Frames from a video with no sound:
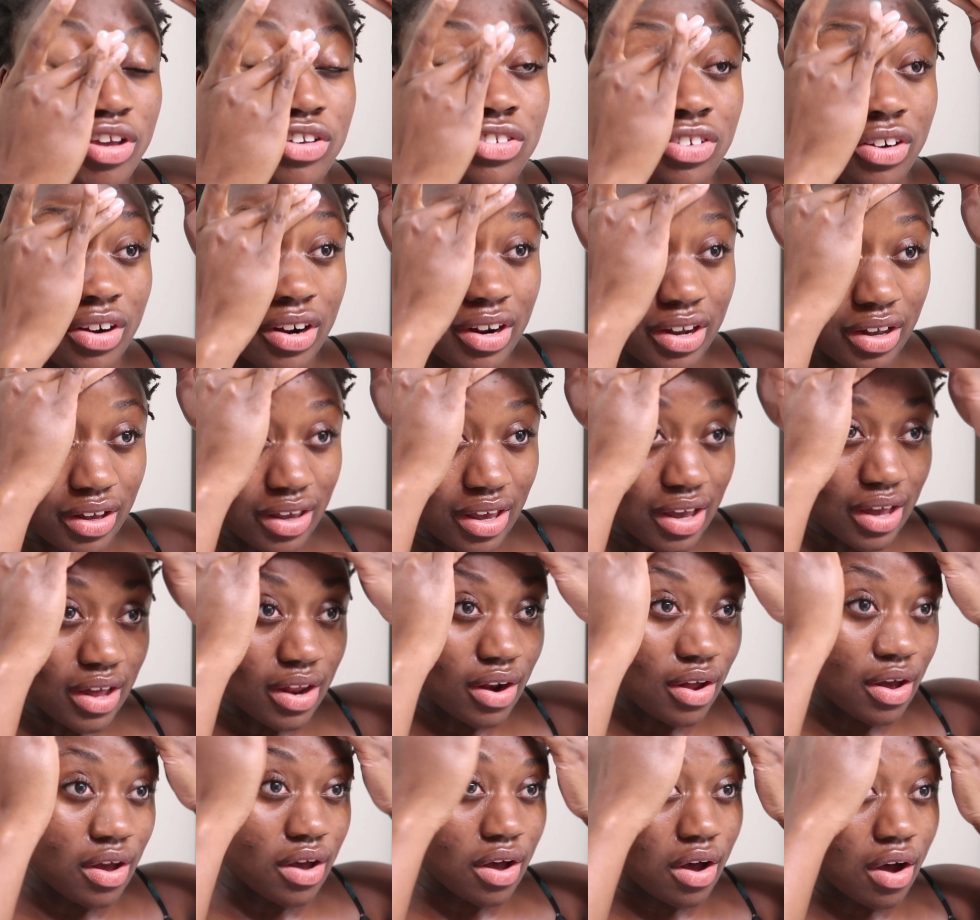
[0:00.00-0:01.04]
I think
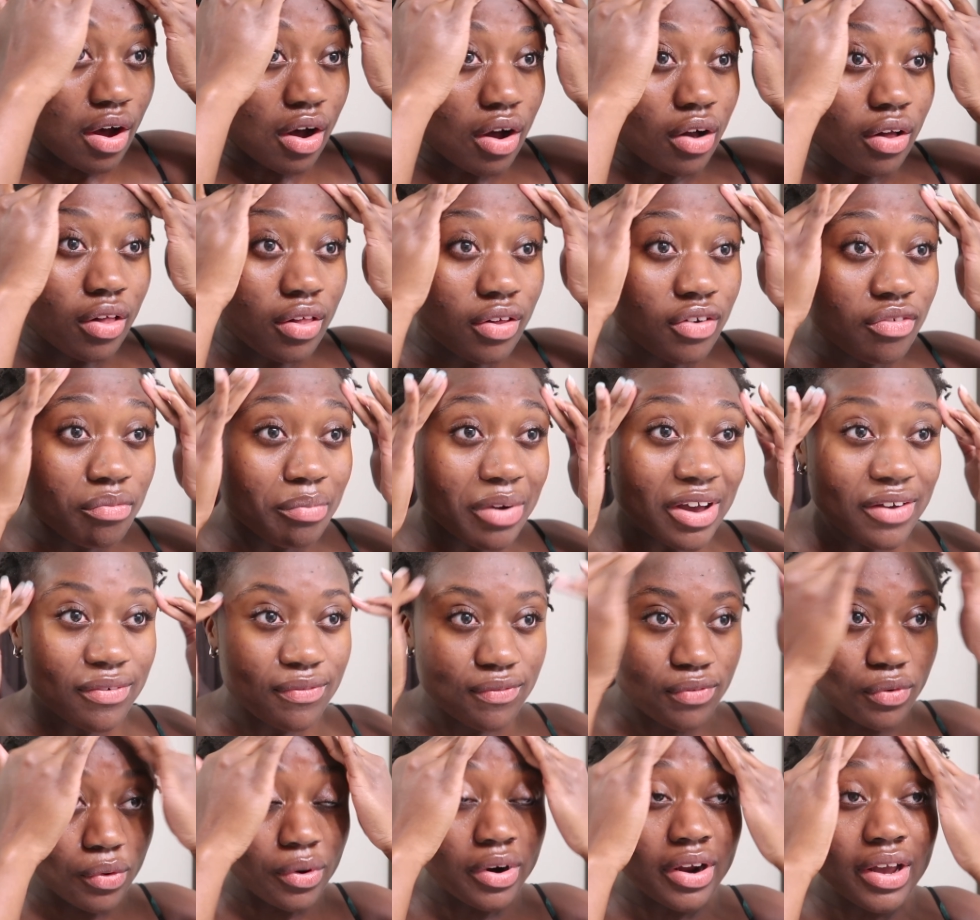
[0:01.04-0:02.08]
month 2 was when I
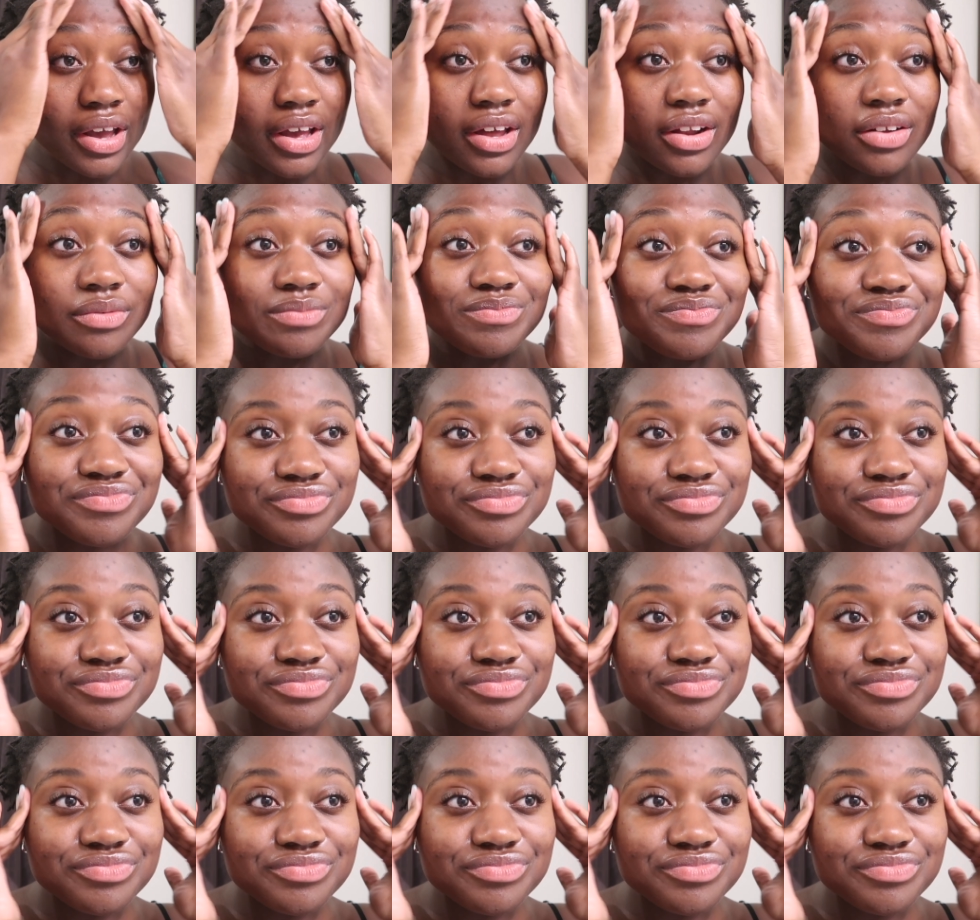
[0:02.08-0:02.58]
started to use